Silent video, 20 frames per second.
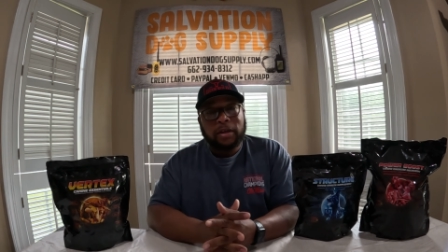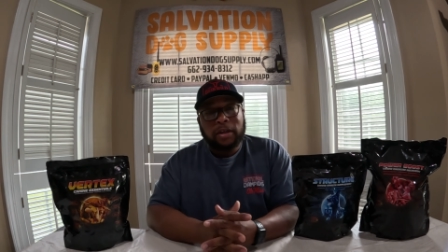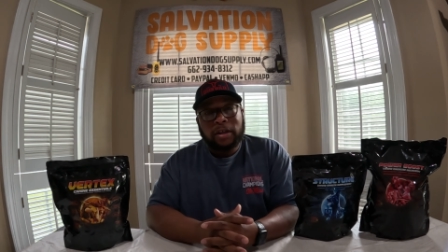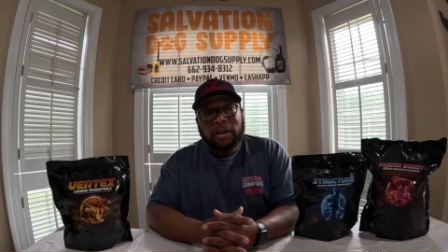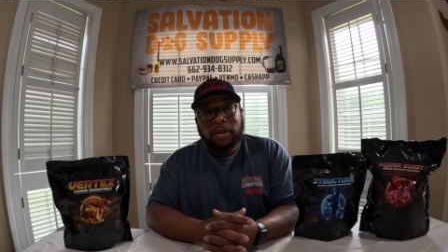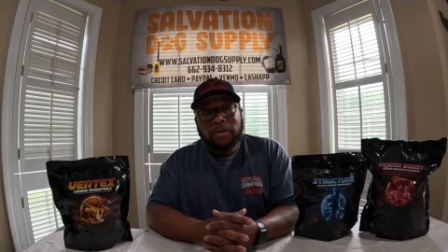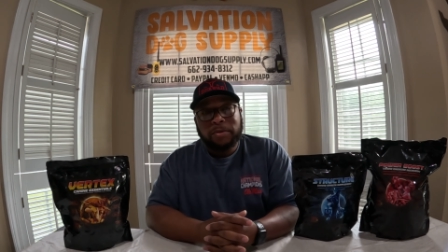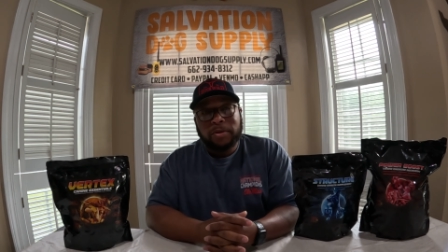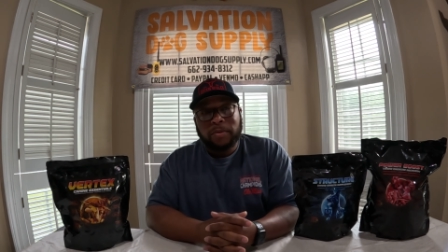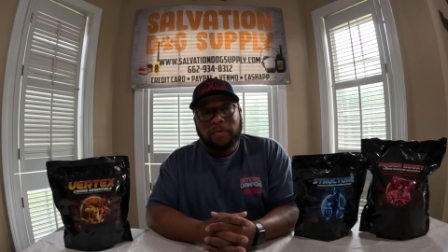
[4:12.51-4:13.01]
It
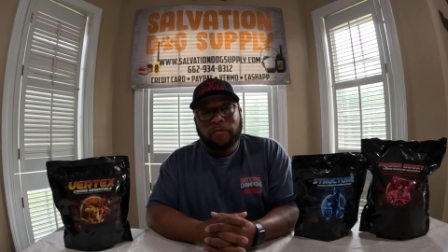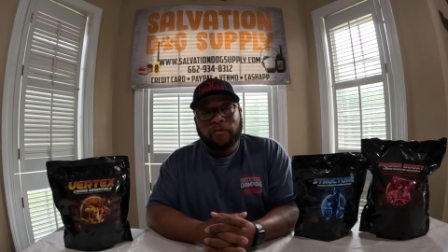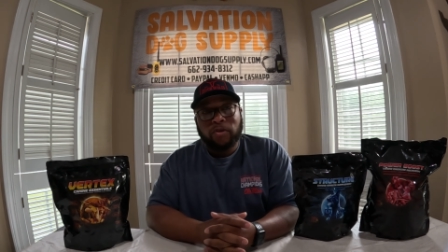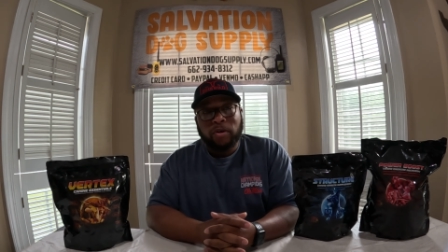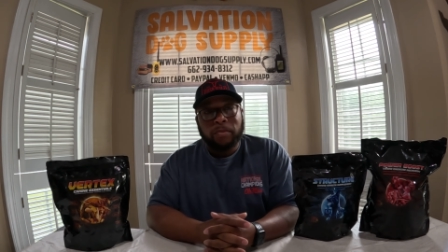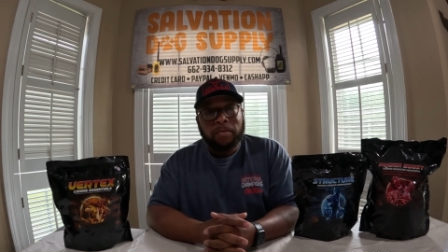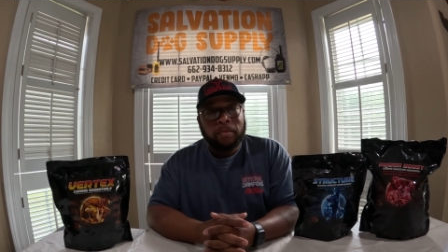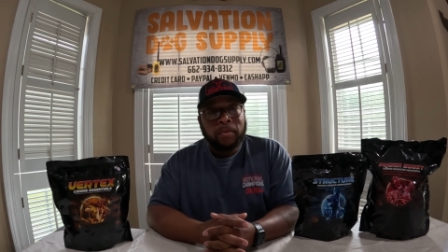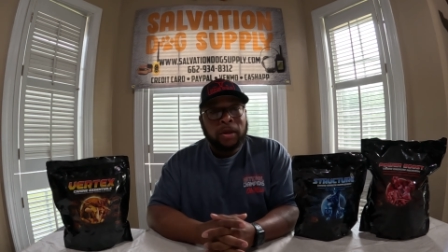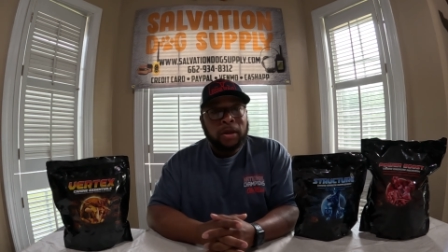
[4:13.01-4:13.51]
keeps them
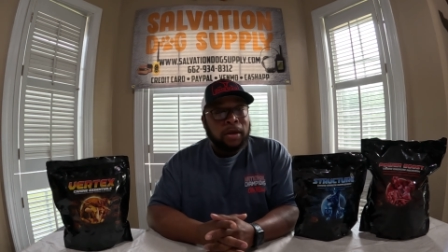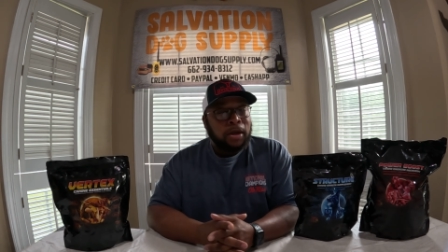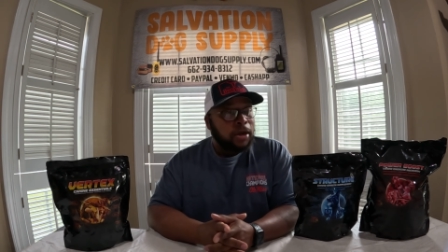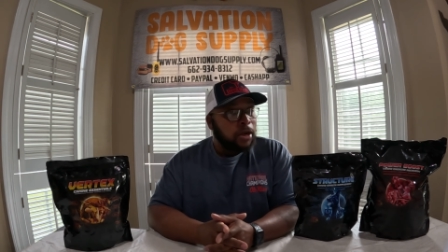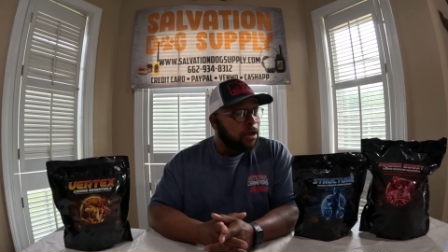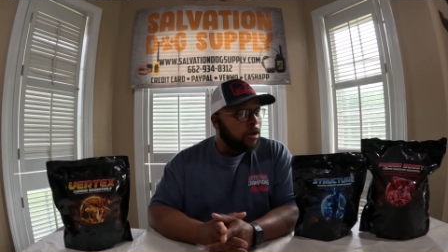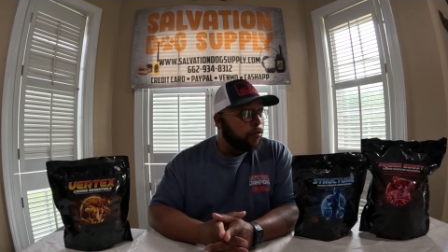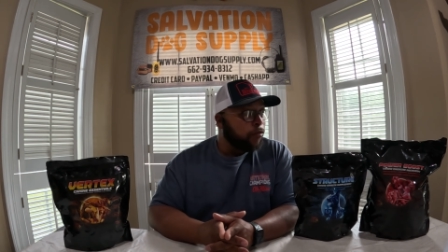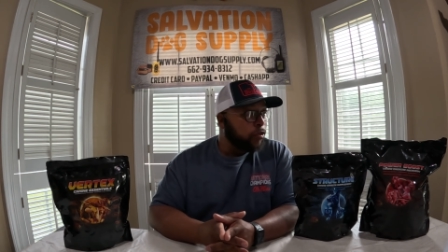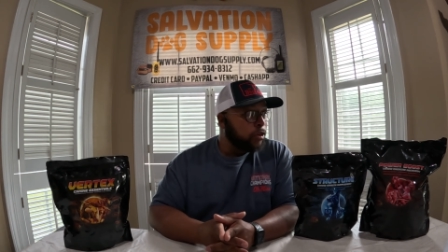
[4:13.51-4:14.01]
from
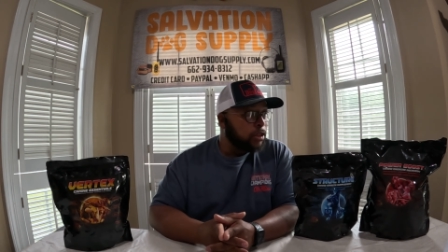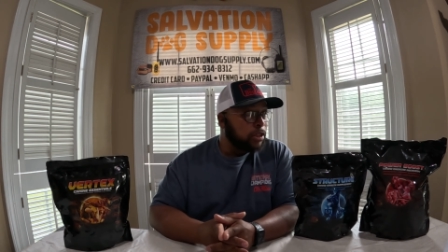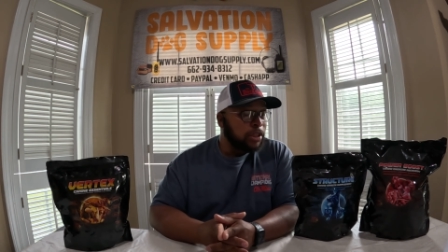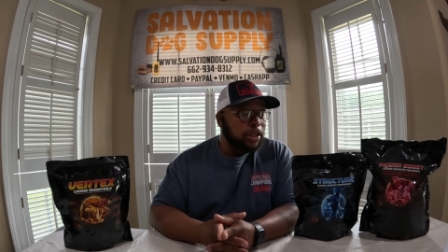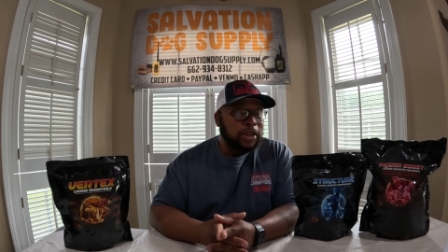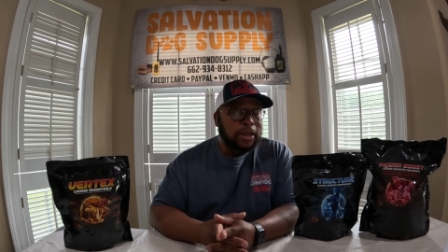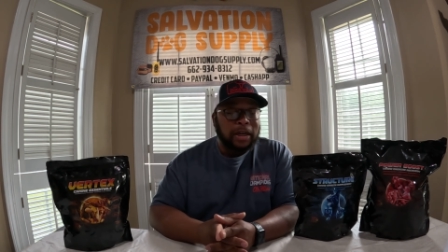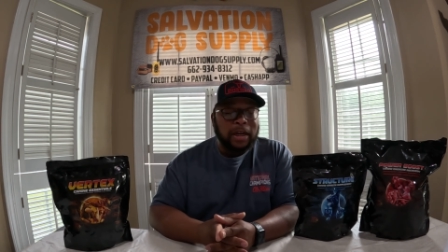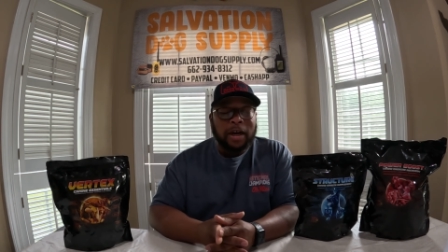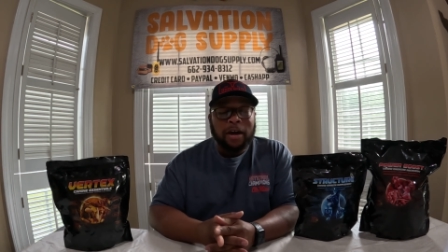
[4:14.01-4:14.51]
uh,
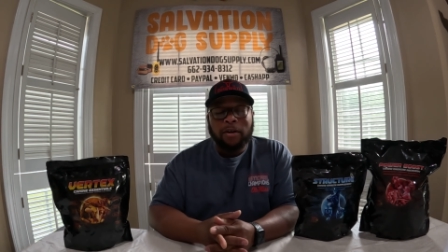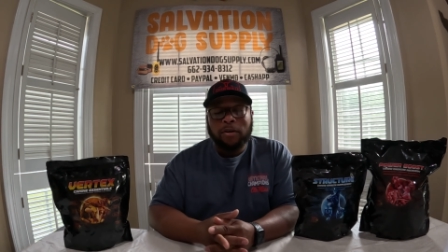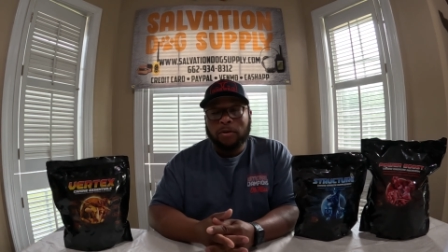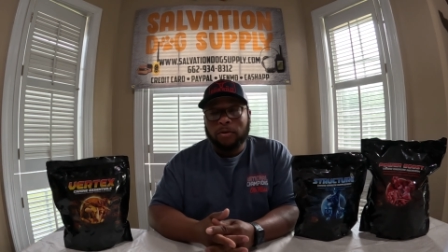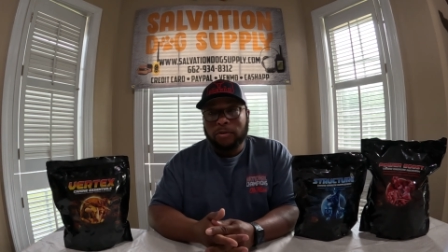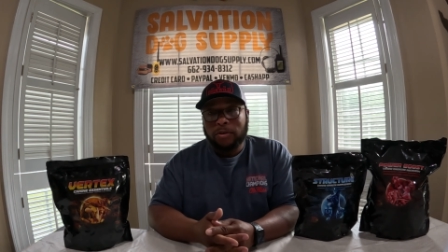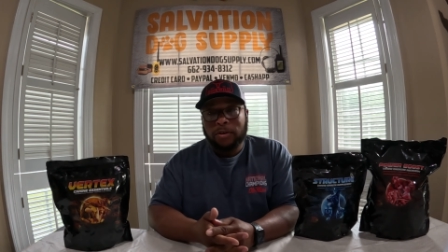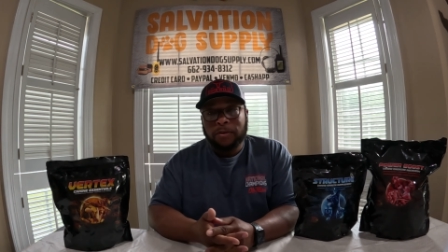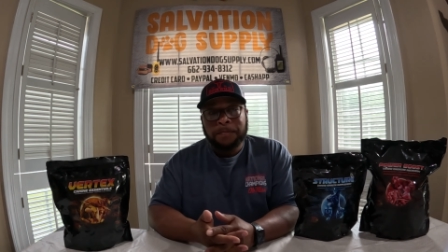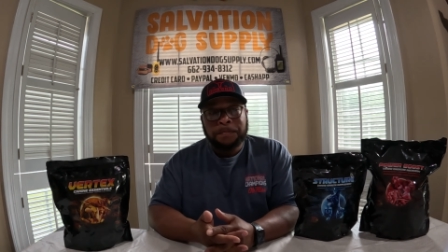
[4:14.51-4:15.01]
fatiguing out
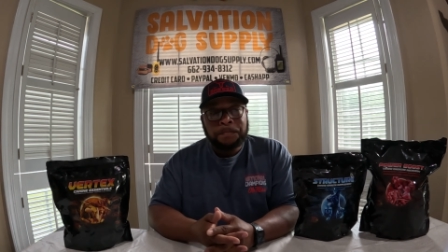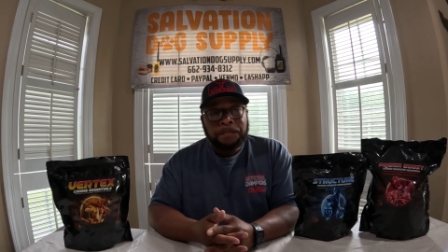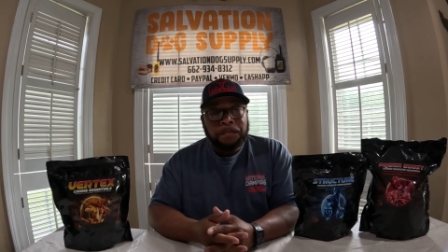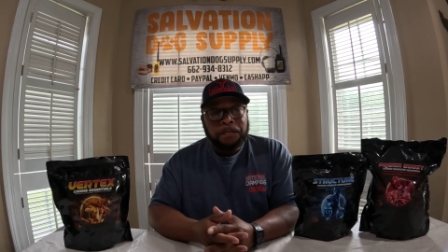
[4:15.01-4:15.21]
on you.